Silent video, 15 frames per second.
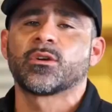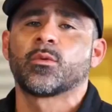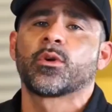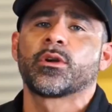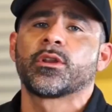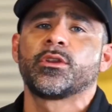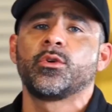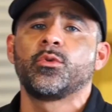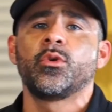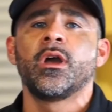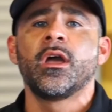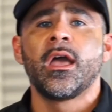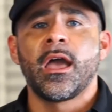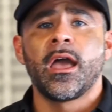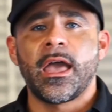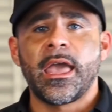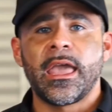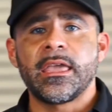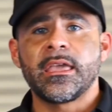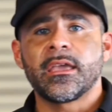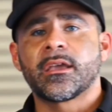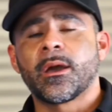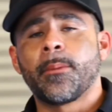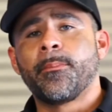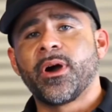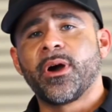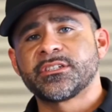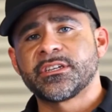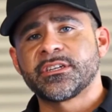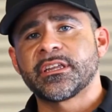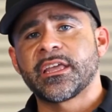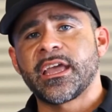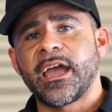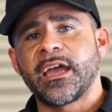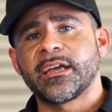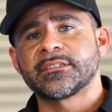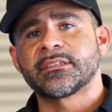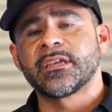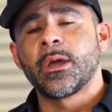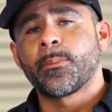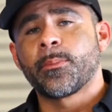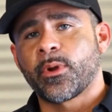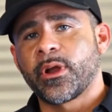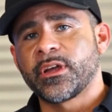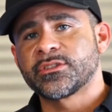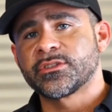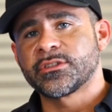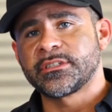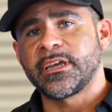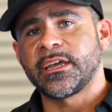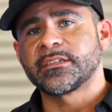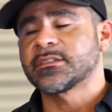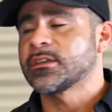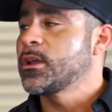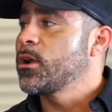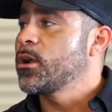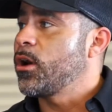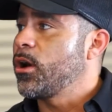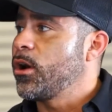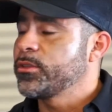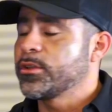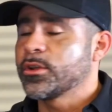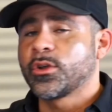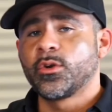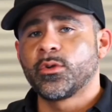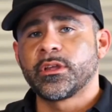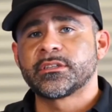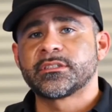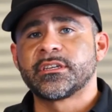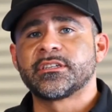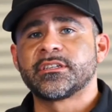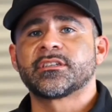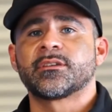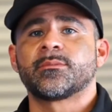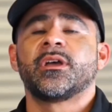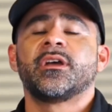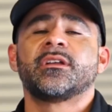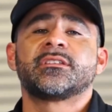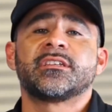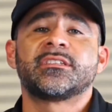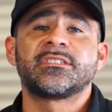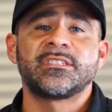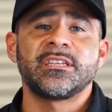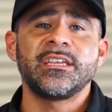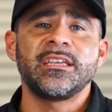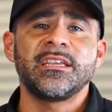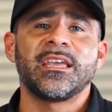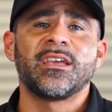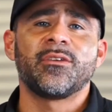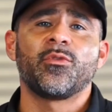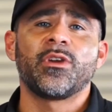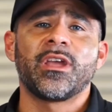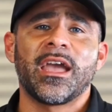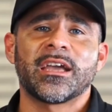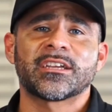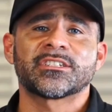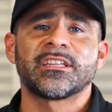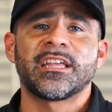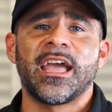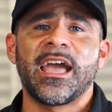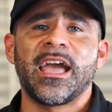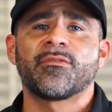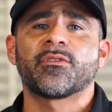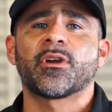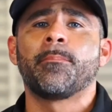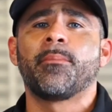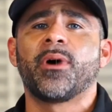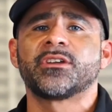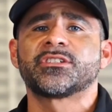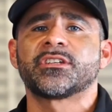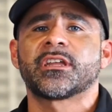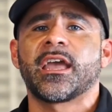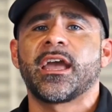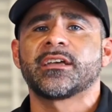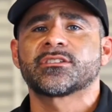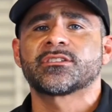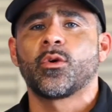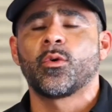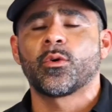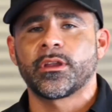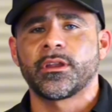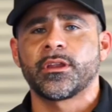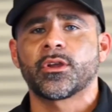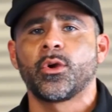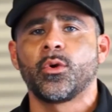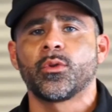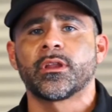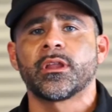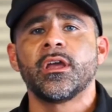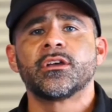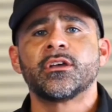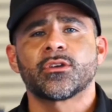So we're gonna do a combustion gas pressure test on the cooling system to see if we actually have combustion gas going into the coolant.